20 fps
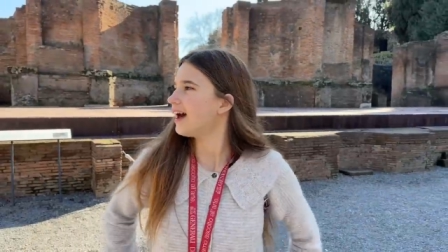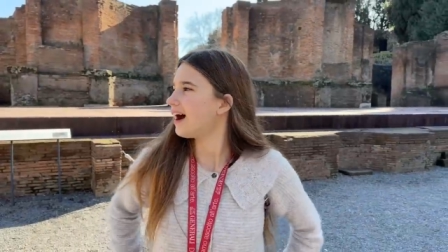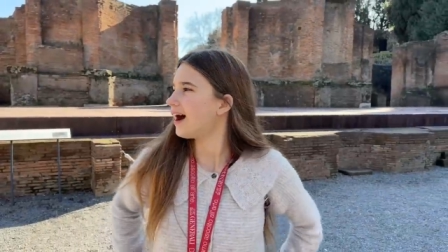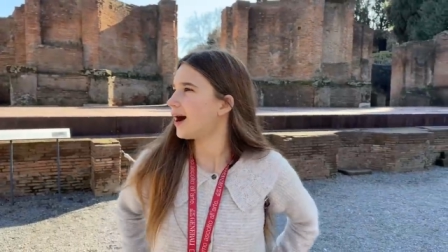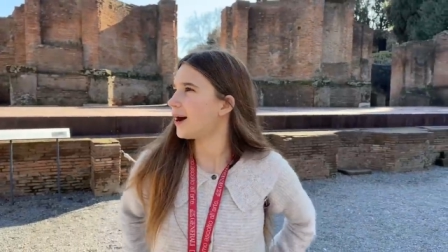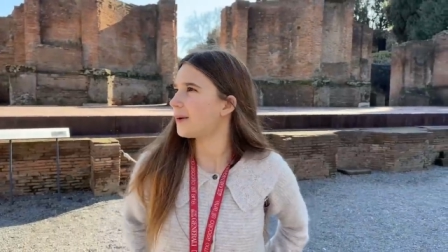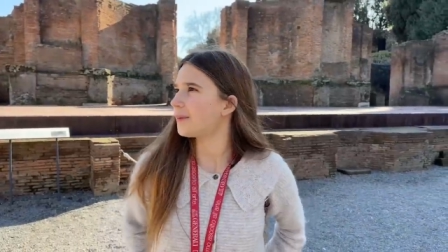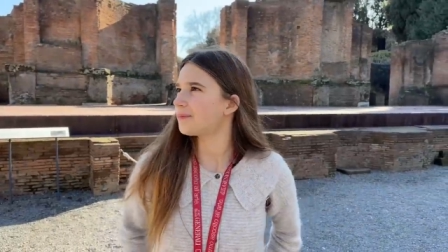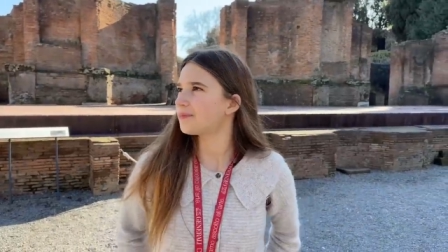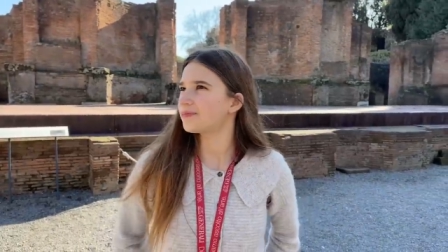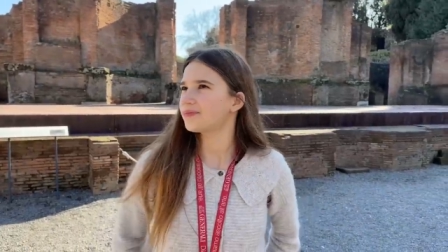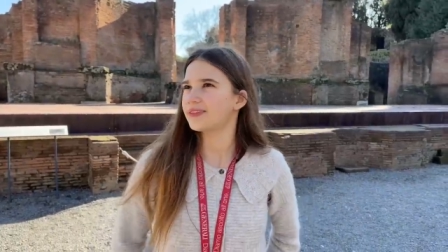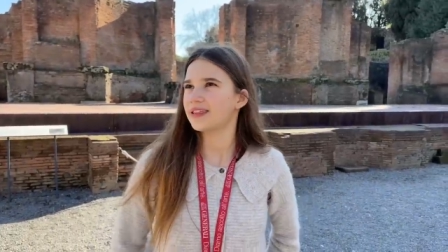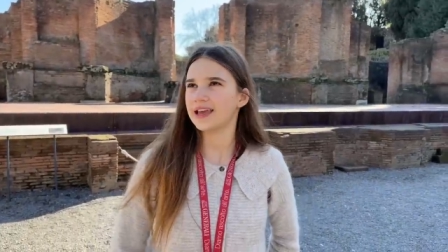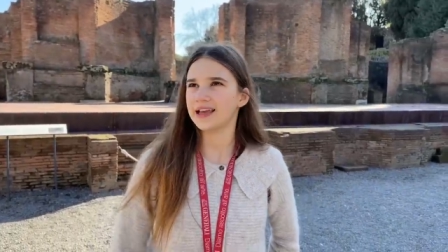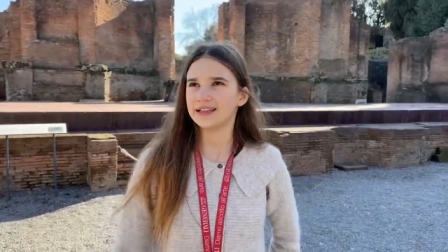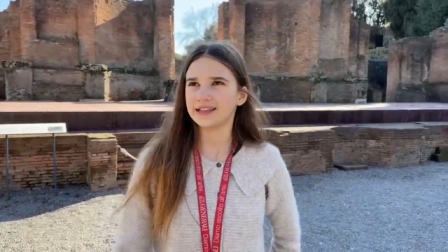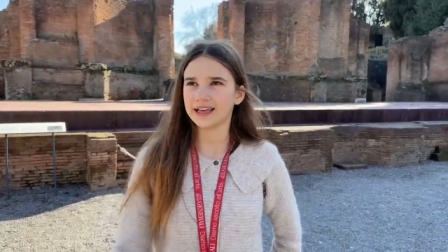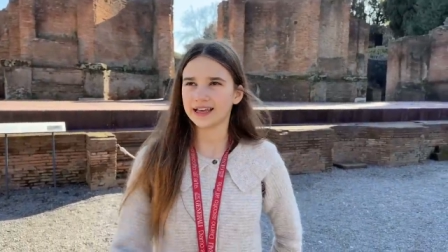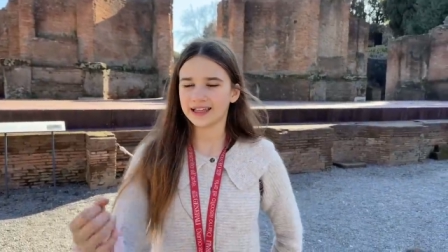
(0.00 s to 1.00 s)
Um,
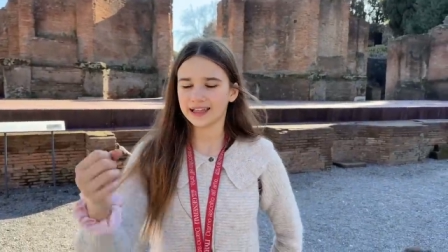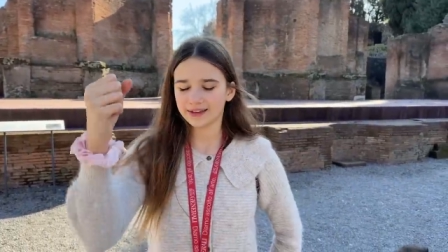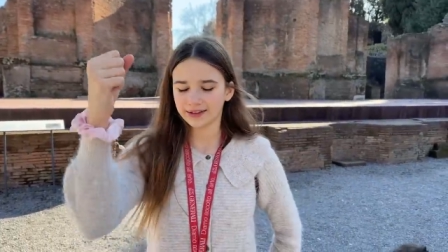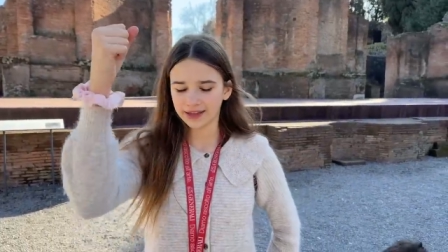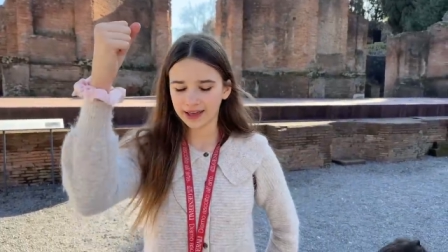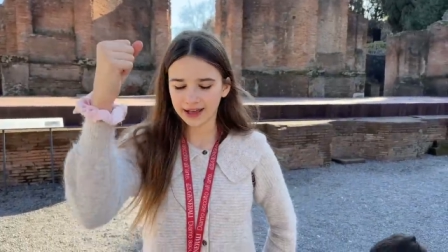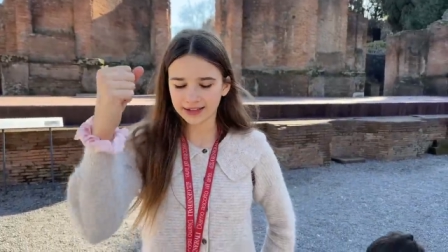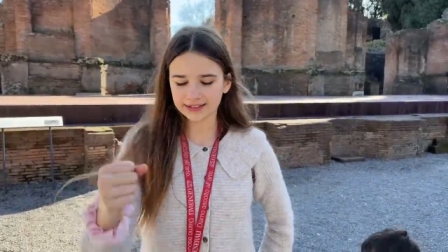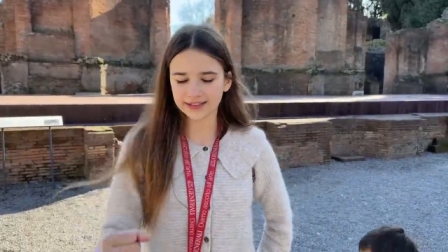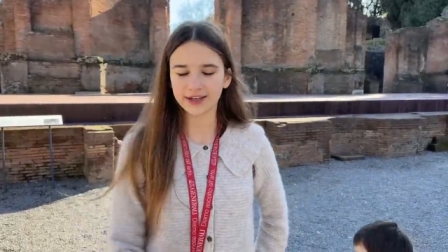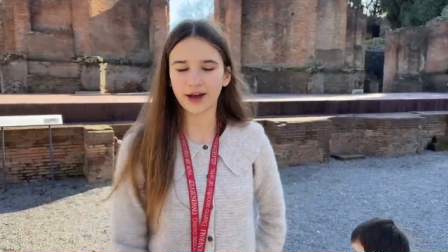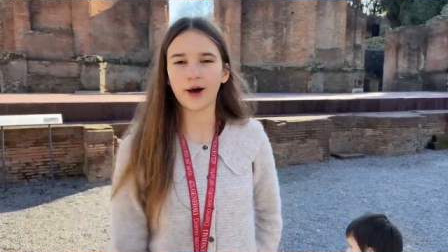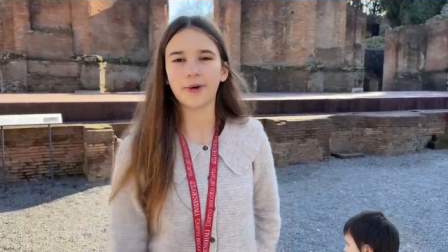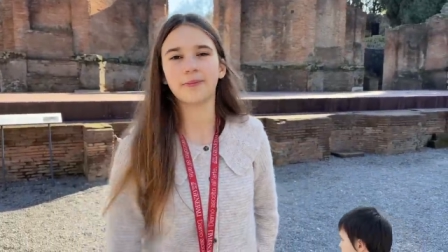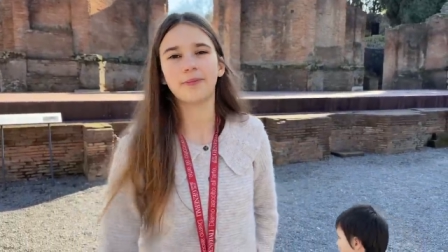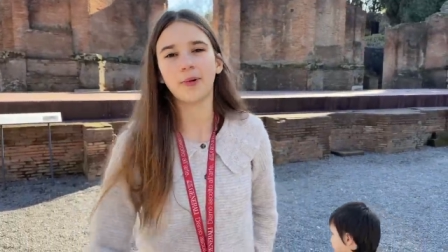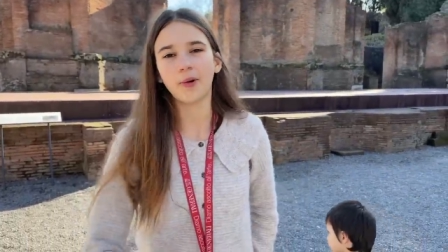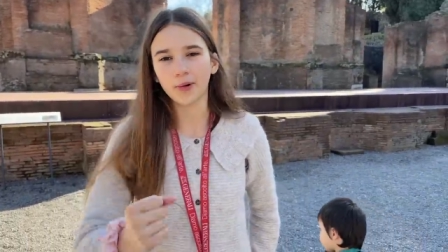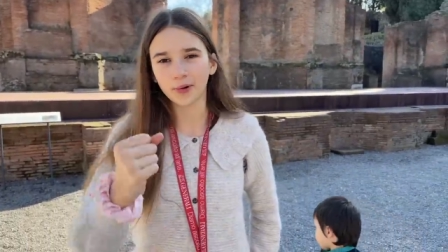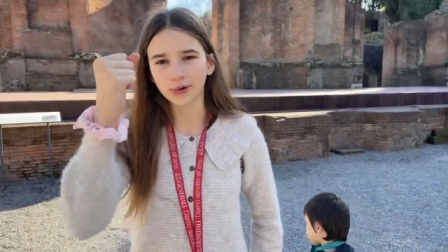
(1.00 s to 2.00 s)
they like held it on
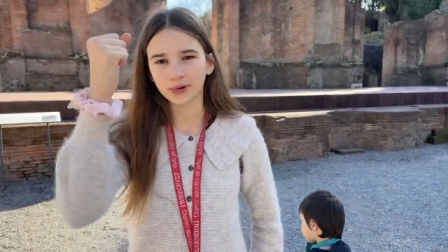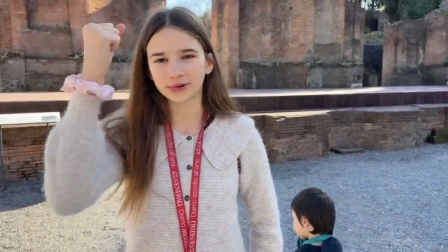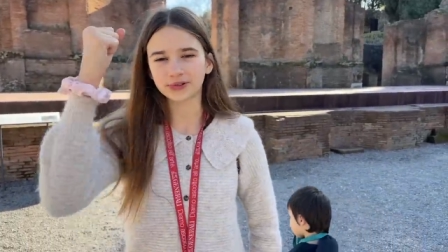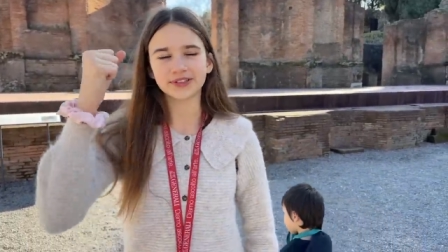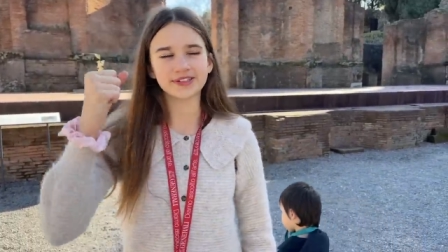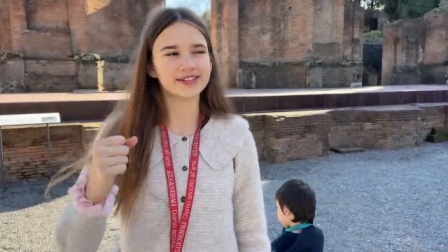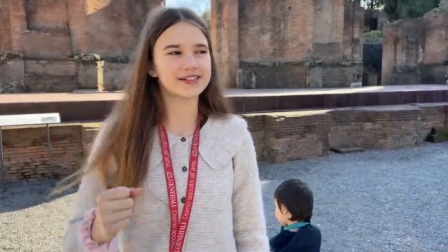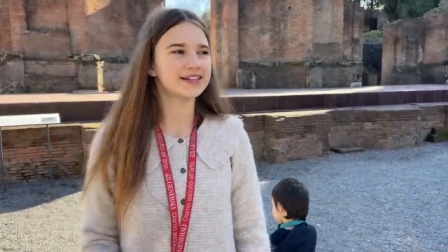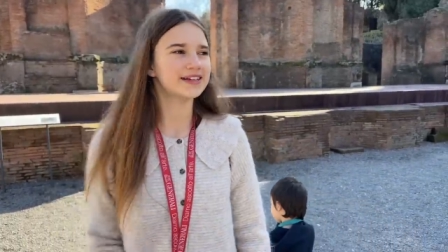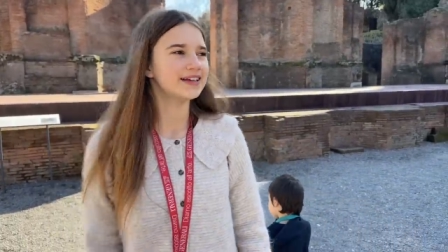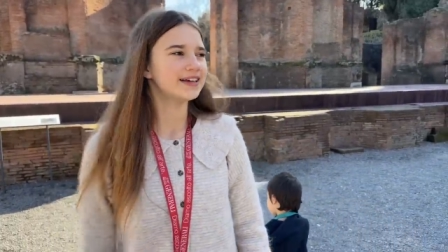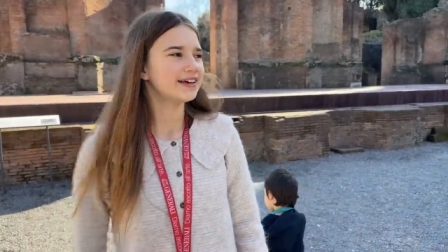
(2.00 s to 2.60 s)
poles.